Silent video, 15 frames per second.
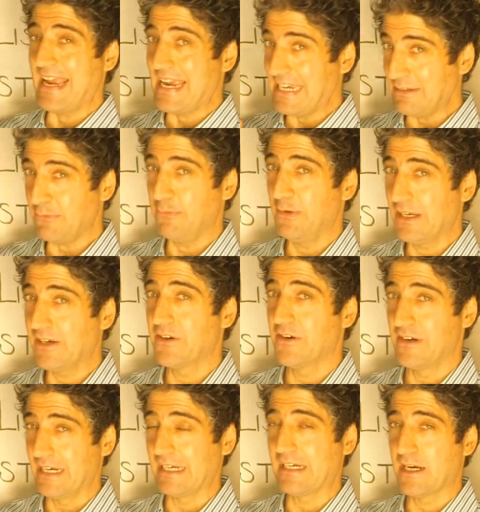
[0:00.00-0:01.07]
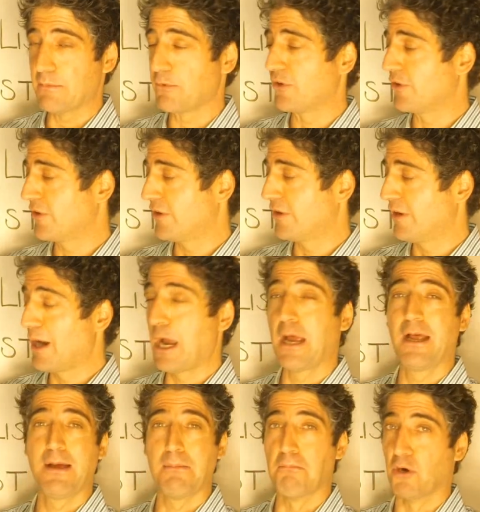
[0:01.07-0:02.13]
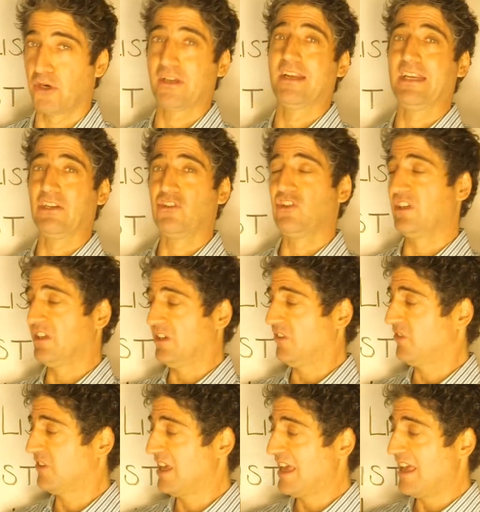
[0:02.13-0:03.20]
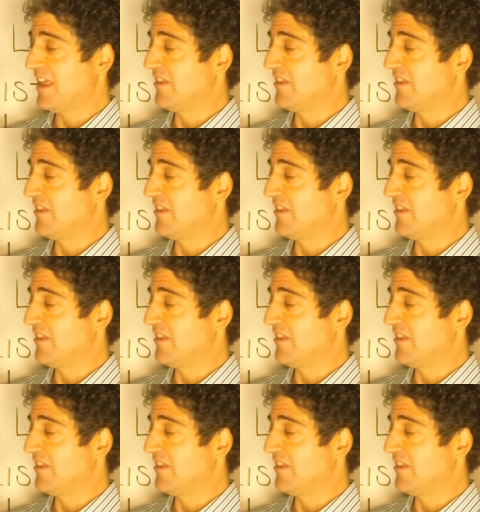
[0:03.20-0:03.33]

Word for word: eight-figure income earner, marketing genius.